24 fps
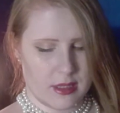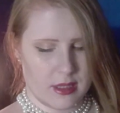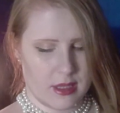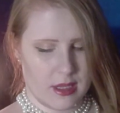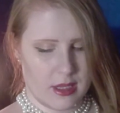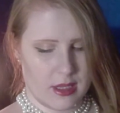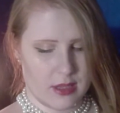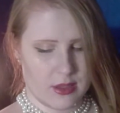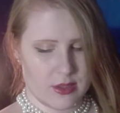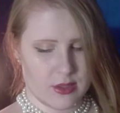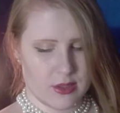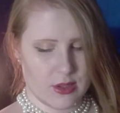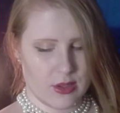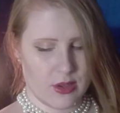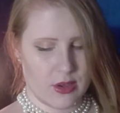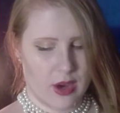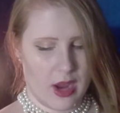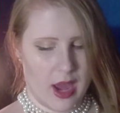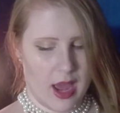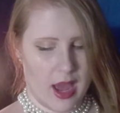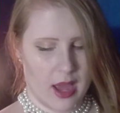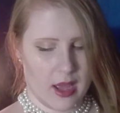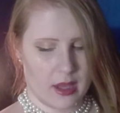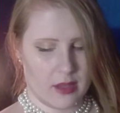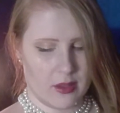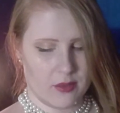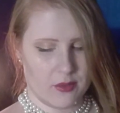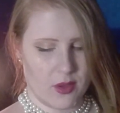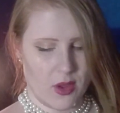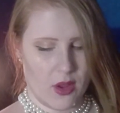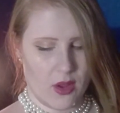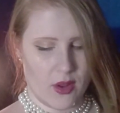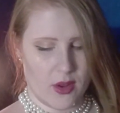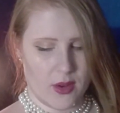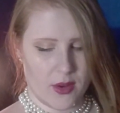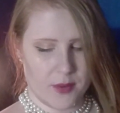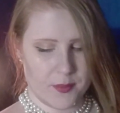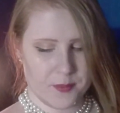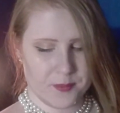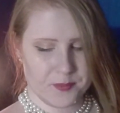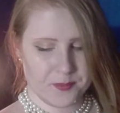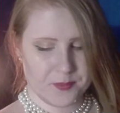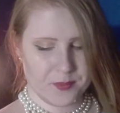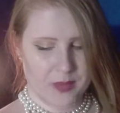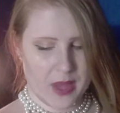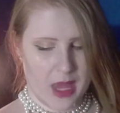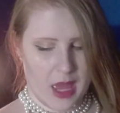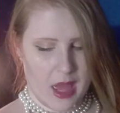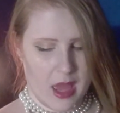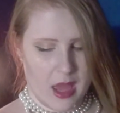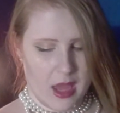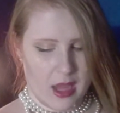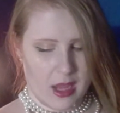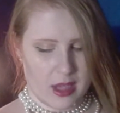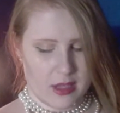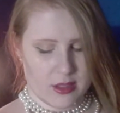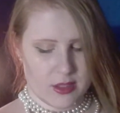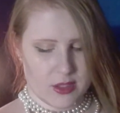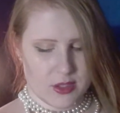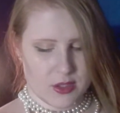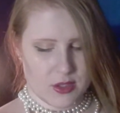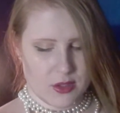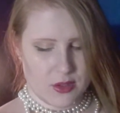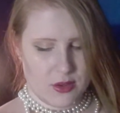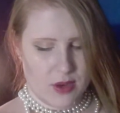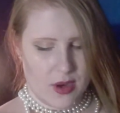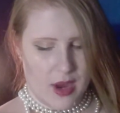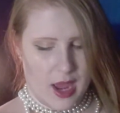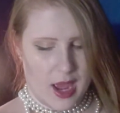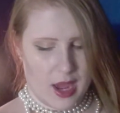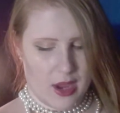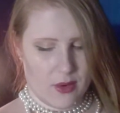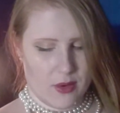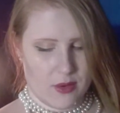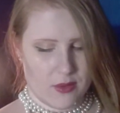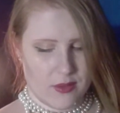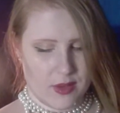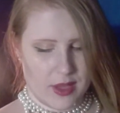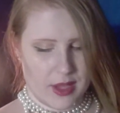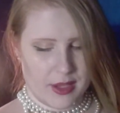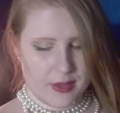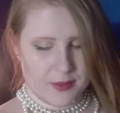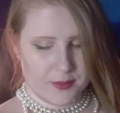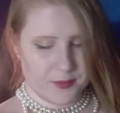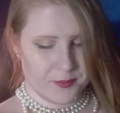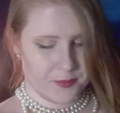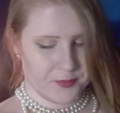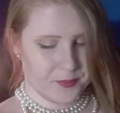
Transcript: and Sir Aglaval, and Sir Agravaine,